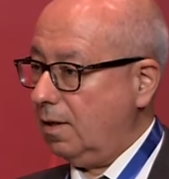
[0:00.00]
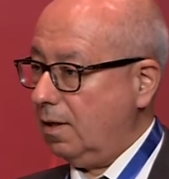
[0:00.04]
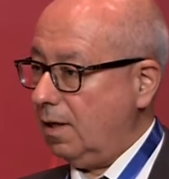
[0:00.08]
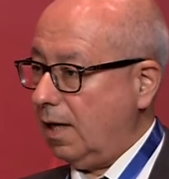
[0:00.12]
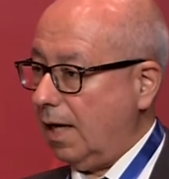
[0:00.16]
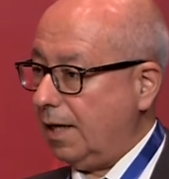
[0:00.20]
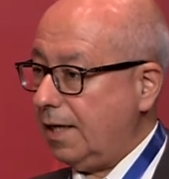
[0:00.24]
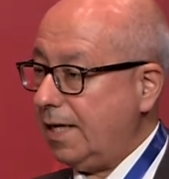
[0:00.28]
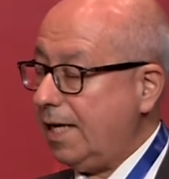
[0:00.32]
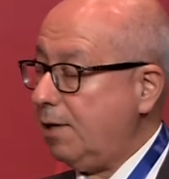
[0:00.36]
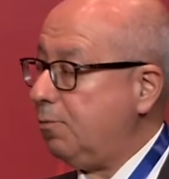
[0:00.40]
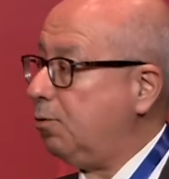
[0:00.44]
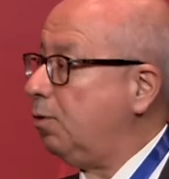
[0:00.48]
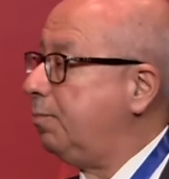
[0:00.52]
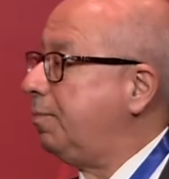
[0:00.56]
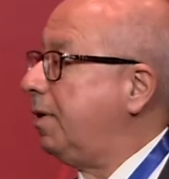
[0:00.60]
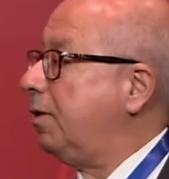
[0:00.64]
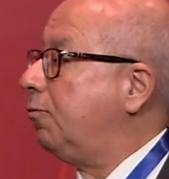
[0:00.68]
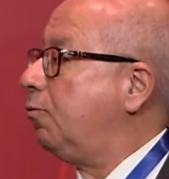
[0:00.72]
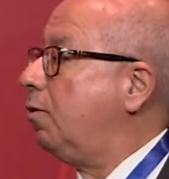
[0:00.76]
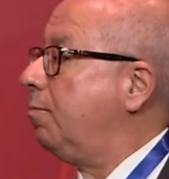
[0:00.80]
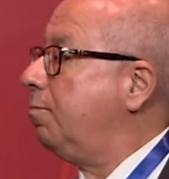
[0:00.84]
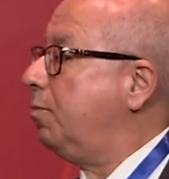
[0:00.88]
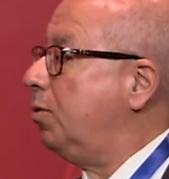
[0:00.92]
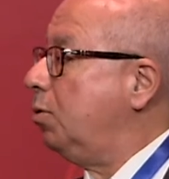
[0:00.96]
and he will be
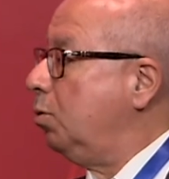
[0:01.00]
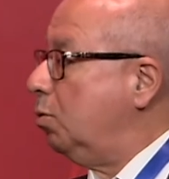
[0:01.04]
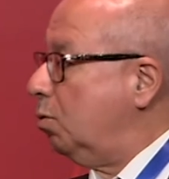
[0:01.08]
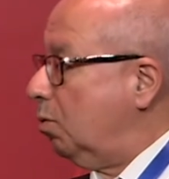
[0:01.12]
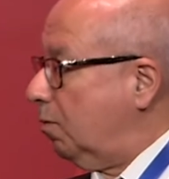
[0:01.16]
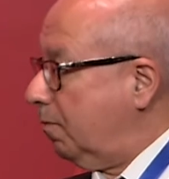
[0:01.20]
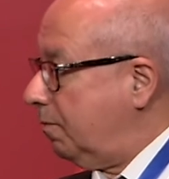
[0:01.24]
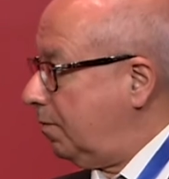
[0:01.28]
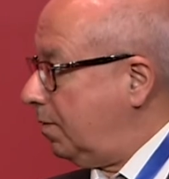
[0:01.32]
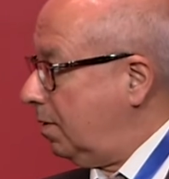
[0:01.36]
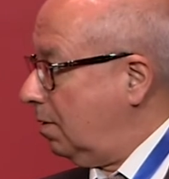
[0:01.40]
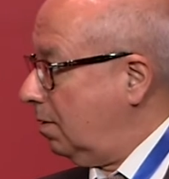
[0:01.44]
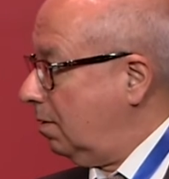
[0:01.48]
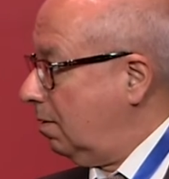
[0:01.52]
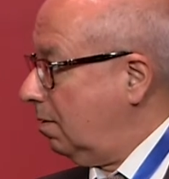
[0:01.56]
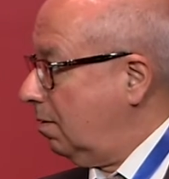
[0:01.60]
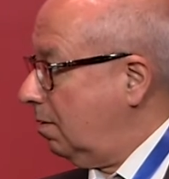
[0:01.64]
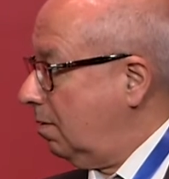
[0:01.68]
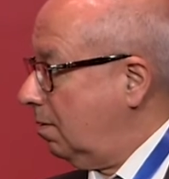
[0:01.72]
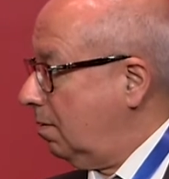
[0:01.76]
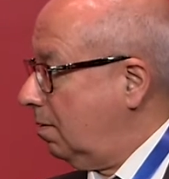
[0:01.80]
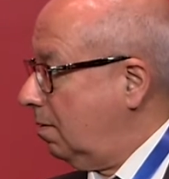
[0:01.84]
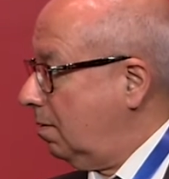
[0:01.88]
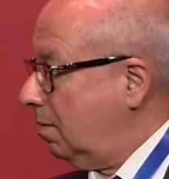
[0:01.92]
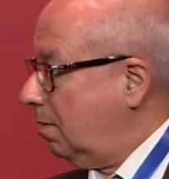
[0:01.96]
removed
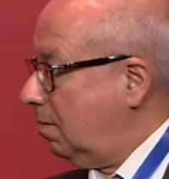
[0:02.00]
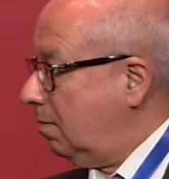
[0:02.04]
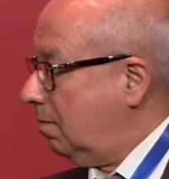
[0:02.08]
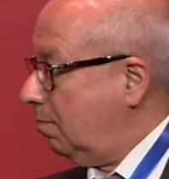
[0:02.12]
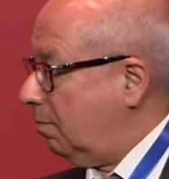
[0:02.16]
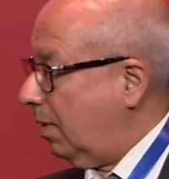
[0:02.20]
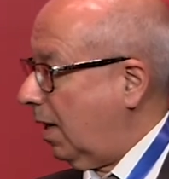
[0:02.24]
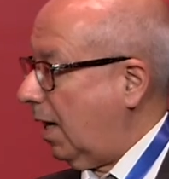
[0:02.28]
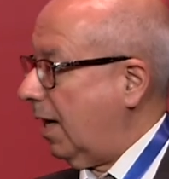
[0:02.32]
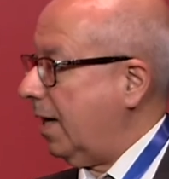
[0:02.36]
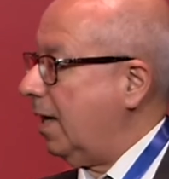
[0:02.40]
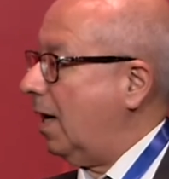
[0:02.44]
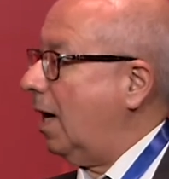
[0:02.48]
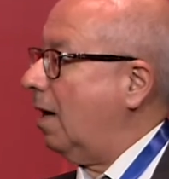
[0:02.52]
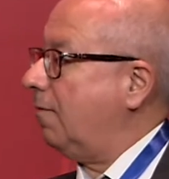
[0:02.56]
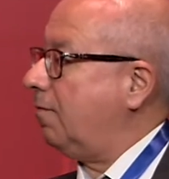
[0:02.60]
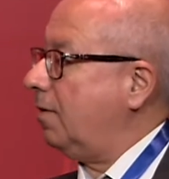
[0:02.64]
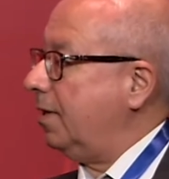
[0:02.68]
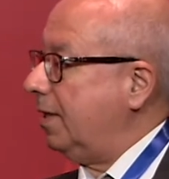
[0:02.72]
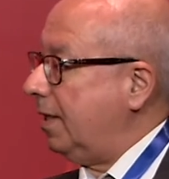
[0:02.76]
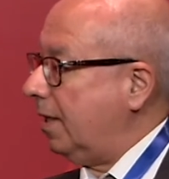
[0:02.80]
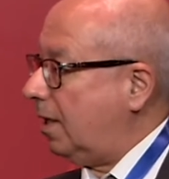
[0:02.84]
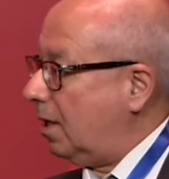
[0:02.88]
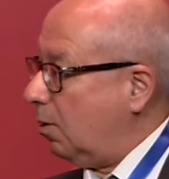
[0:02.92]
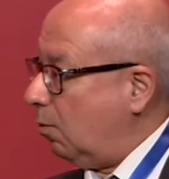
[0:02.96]
by other
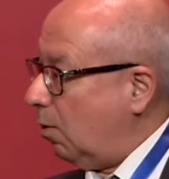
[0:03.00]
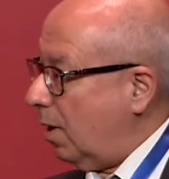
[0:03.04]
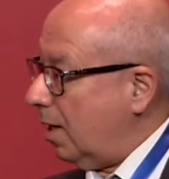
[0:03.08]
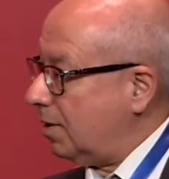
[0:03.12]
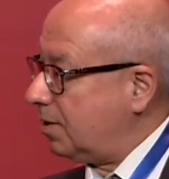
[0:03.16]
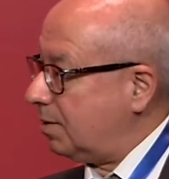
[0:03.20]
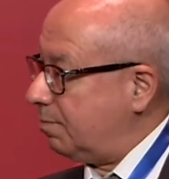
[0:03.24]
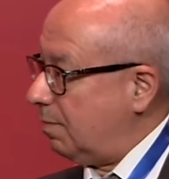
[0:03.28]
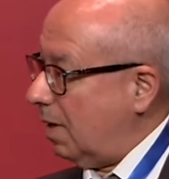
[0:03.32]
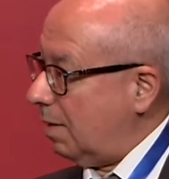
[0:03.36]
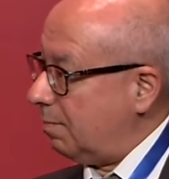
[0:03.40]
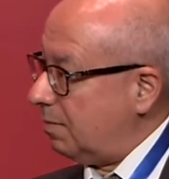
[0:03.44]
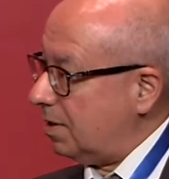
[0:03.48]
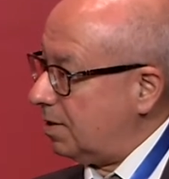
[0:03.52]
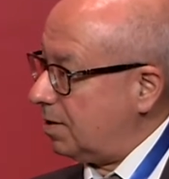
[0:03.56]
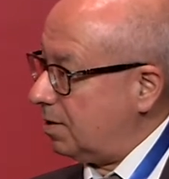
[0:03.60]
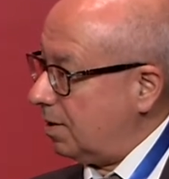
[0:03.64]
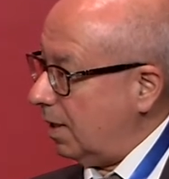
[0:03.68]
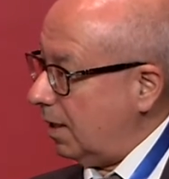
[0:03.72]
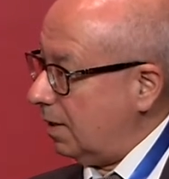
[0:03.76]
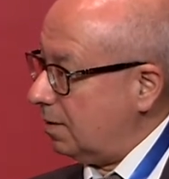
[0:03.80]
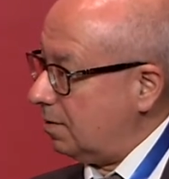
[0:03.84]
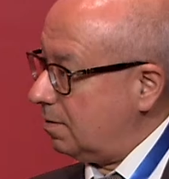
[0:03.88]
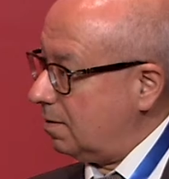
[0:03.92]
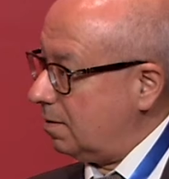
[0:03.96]
ECOWAS member
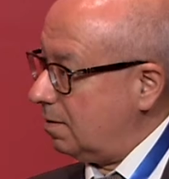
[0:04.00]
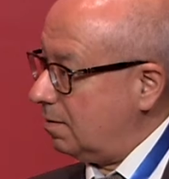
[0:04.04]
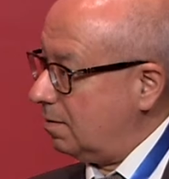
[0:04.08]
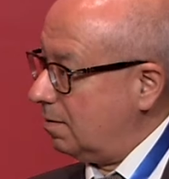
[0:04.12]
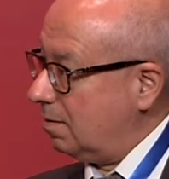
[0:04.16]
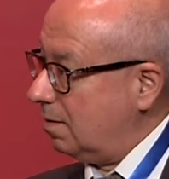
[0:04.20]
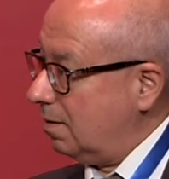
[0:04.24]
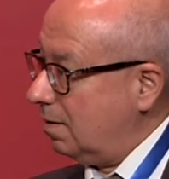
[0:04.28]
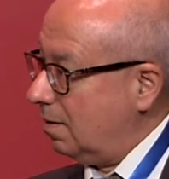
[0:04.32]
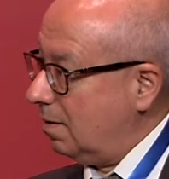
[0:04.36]
states.